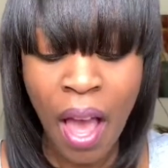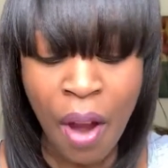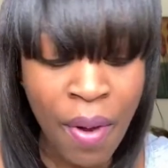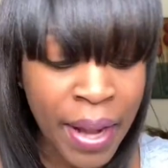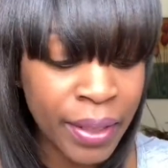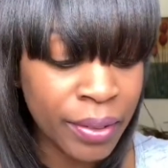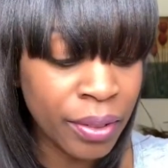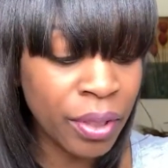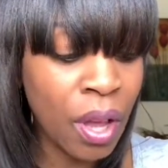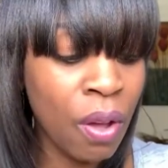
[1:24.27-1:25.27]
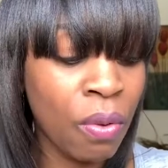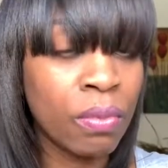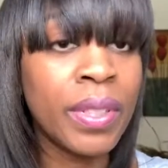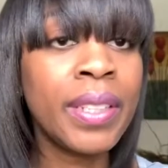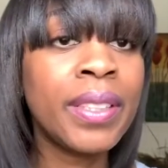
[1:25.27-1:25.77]
All right, so
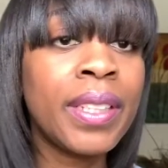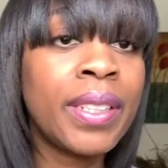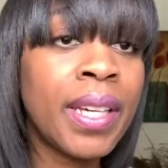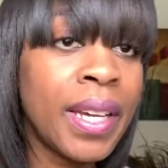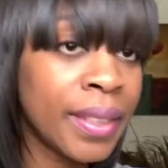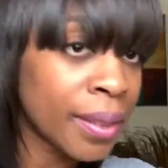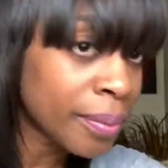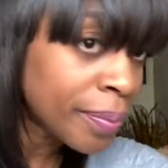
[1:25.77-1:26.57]
let's get to cutting.